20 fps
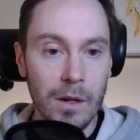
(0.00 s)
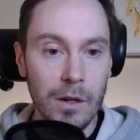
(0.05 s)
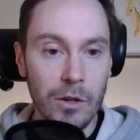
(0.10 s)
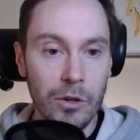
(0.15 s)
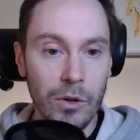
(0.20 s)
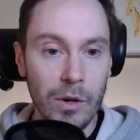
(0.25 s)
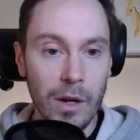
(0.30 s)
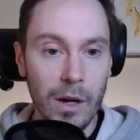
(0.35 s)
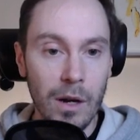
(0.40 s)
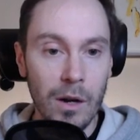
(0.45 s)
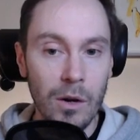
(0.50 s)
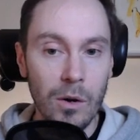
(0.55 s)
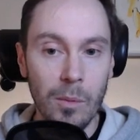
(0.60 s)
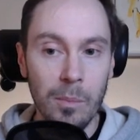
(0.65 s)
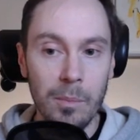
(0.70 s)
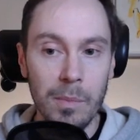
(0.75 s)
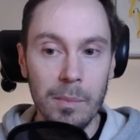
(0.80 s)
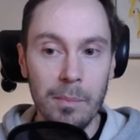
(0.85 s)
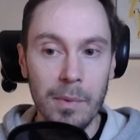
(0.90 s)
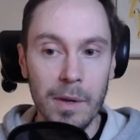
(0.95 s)
You're going to
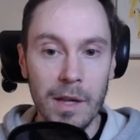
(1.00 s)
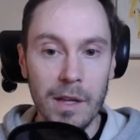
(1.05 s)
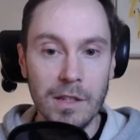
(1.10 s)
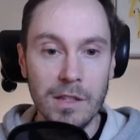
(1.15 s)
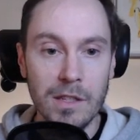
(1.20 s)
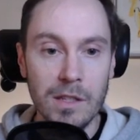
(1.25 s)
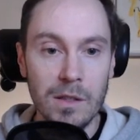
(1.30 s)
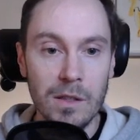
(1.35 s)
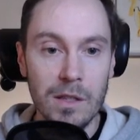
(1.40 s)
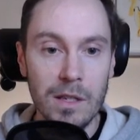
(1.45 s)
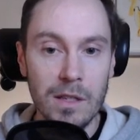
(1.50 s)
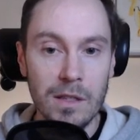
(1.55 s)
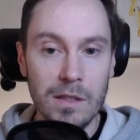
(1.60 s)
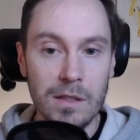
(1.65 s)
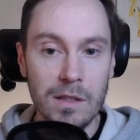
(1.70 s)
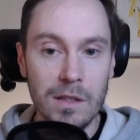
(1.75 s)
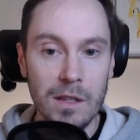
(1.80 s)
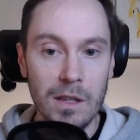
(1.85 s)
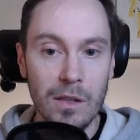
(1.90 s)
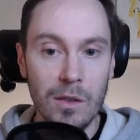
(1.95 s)
copy paste
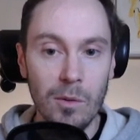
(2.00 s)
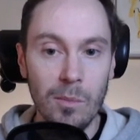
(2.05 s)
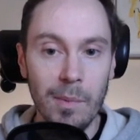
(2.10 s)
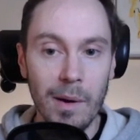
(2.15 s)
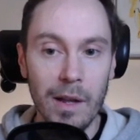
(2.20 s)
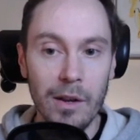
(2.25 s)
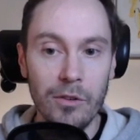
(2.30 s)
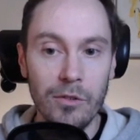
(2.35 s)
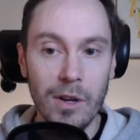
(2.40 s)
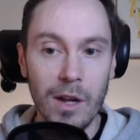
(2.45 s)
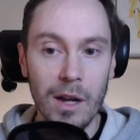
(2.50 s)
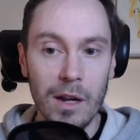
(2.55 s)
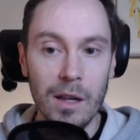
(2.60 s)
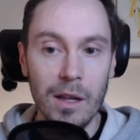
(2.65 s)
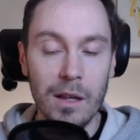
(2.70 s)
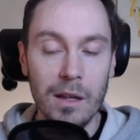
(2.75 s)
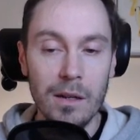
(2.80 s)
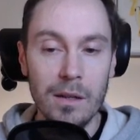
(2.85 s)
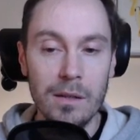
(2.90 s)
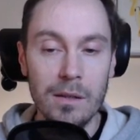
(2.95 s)
this either by
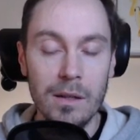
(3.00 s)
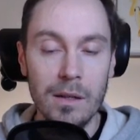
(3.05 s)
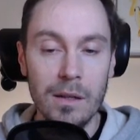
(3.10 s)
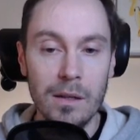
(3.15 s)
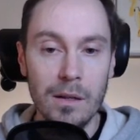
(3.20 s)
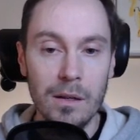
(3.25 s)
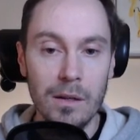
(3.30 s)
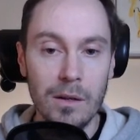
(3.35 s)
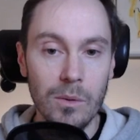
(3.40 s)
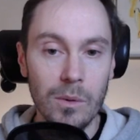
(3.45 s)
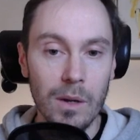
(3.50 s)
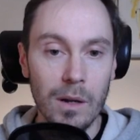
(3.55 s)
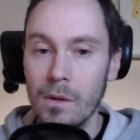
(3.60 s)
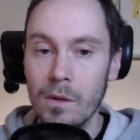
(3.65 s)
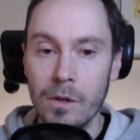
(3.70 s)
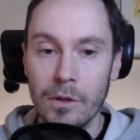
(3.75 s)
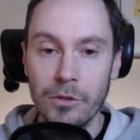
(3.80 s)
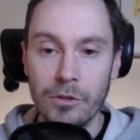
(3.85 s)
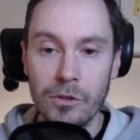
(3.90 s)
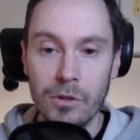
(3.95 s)
dragging, going
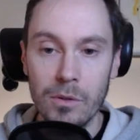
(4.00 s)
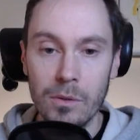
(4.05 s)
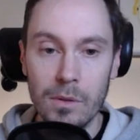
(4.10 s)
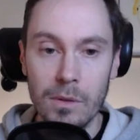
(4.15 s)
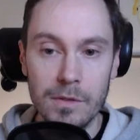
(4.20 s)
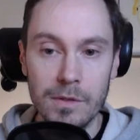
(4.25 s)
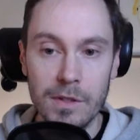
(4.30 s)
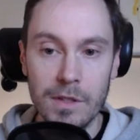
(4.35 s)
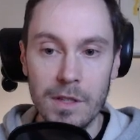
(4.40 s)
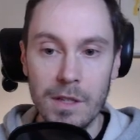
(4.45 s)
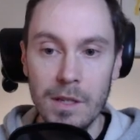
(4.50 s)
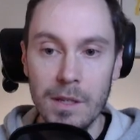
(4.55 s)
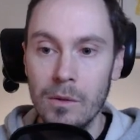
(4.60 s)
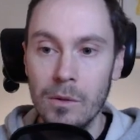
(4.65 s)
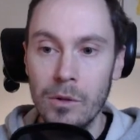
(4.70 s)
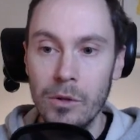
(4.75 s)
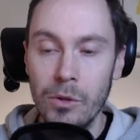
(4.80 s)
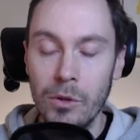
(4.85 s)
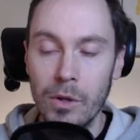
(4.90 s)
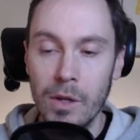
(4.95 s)
control C,
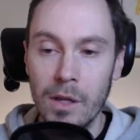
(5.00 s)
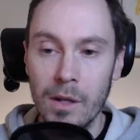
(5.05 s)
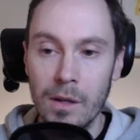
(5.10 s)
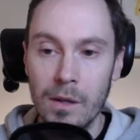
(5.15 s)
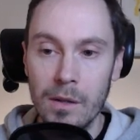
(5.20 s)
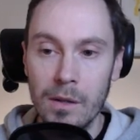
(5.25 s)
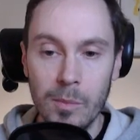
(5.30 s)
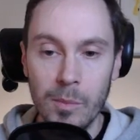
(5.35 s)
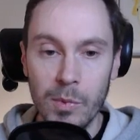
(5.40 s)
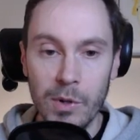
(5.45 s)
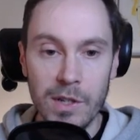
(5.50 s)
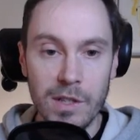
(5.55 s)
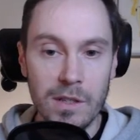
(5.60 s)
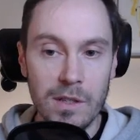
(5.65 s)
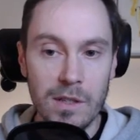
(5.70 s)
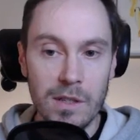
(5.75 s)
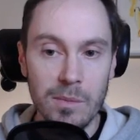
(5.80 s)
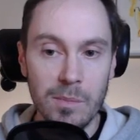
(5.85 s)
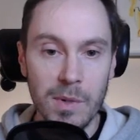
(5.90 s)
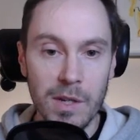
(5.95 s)
or you can press
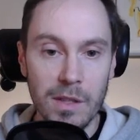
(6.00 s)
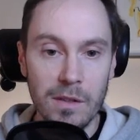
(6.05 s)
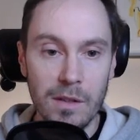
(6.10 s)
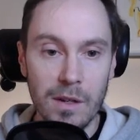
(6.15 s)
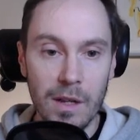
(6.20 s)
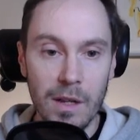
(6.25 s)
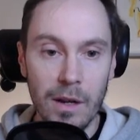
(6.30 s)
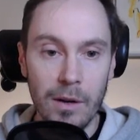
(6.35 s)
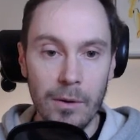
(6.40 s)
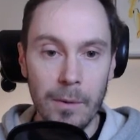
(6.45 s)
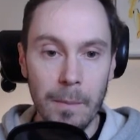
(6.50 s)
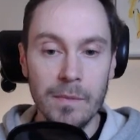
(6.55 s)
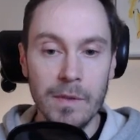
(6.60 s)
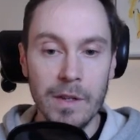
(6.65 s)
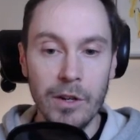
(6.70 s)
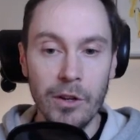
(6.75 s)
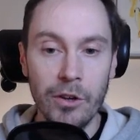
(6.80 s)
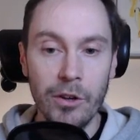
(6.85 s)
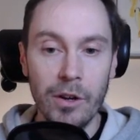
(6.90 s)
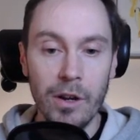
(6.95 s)
this button here.
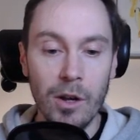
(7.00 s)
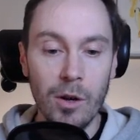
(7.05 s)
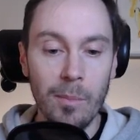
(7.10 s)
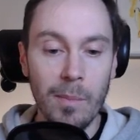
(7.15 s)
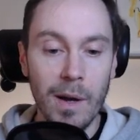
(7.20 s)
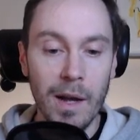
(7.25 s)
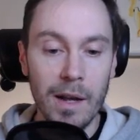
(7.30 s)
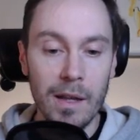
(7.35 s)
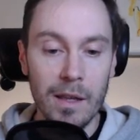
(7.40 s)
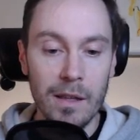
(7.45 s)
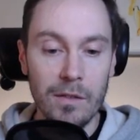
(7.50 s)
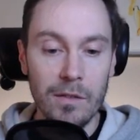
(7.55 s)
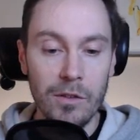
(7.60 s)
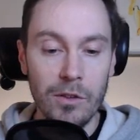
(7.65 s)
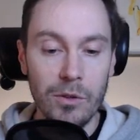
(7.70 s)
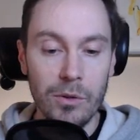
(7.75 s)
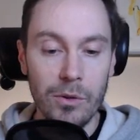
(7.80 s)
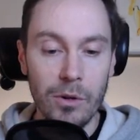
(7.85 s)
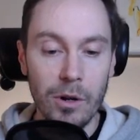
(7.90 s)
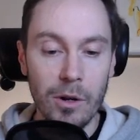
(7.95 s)
Then you're going to go back
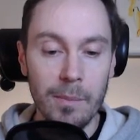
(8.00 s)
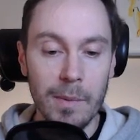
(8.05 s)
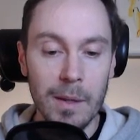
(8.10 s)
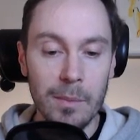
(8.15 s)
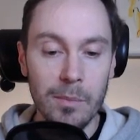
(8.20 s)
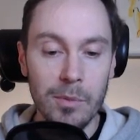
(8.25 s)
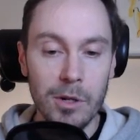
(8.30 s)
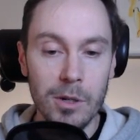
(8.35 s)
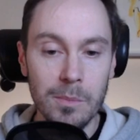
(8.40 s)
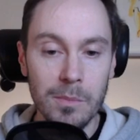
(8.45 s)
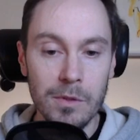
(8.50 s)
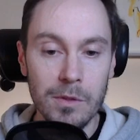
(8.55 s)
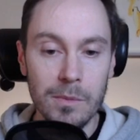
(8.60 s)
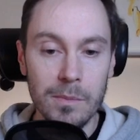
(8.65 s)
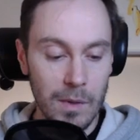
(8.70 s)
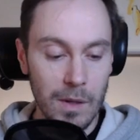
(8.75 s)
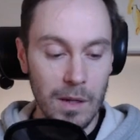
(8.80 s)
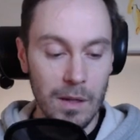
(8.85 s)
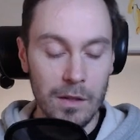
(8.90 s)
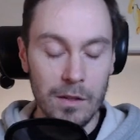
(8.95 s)
into your command prompt
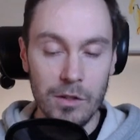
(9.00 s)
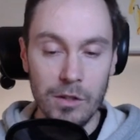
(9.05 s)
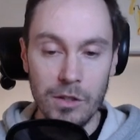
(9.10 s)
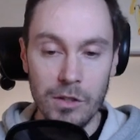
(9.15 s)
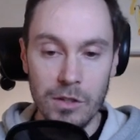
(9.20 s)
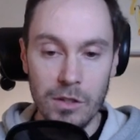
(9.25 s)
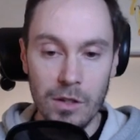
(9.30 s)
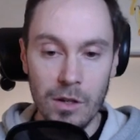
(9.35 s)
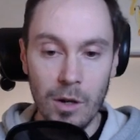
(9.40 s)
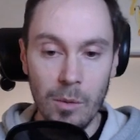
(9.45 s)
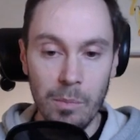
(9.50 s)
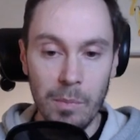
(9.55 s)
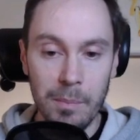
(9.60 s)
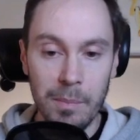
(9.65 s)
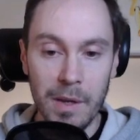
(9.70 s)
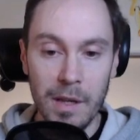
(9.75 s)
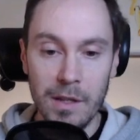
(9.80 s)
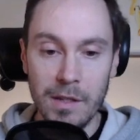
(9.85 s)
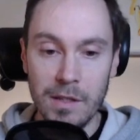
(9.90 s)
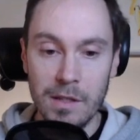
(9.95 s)
and just copy
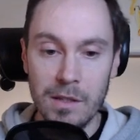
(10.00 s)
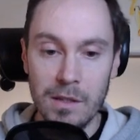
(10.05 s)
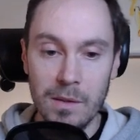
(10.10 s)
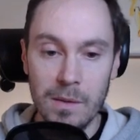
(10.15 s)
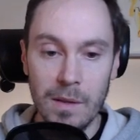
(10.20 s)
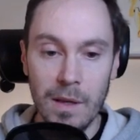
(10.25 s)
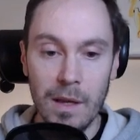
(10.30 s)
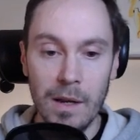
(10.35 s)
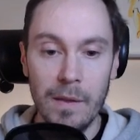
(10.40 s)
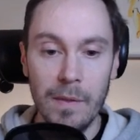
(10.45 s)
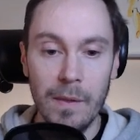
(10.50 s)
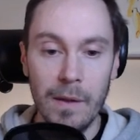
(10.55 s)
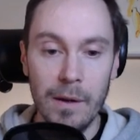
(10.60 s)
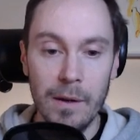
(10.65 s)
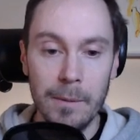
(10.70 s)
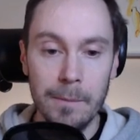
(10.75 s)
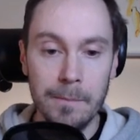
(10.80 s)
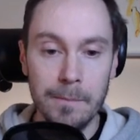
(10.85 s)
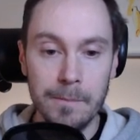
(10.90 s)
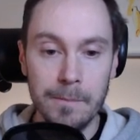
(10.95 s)
paste that in there.